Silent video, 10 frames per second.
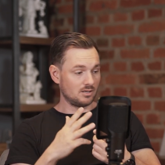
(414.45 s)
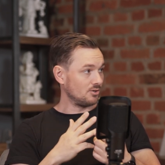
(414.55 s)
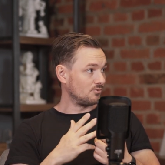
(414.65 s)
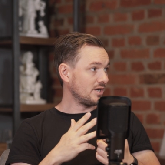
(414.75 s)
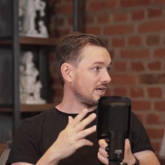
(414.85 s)

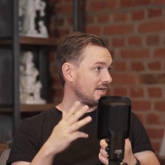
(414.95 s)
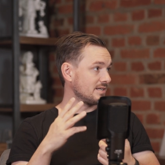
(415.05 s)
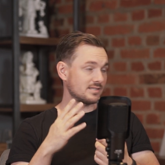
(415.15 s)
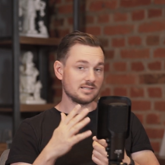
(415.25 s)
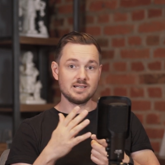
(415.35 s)

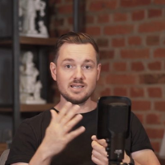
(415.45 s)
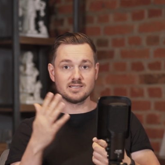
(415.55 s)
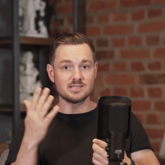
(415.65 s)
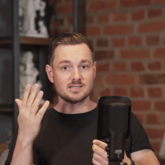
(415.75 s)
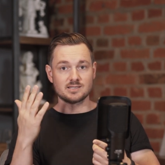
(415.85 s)
arrays,
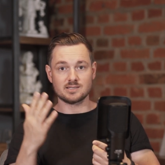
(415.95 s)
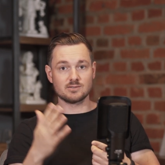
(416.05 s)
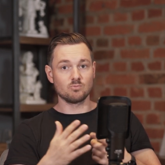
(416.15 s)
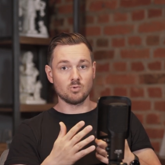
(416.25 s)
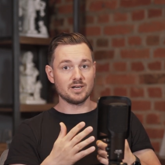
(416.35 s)

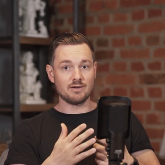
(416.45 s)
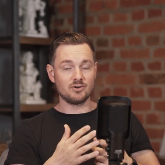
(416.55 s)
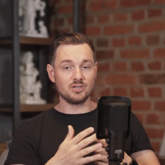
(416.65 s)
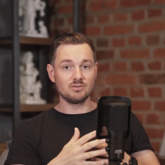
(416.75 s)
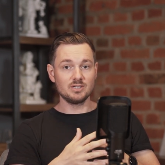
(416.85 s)
lists,
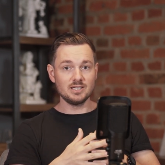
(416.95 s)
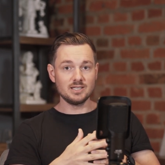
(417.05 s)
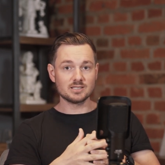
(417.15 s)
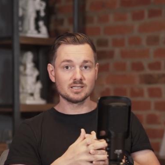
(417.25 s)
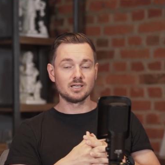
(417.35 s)
whatever you
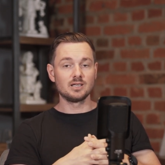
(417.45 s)
need,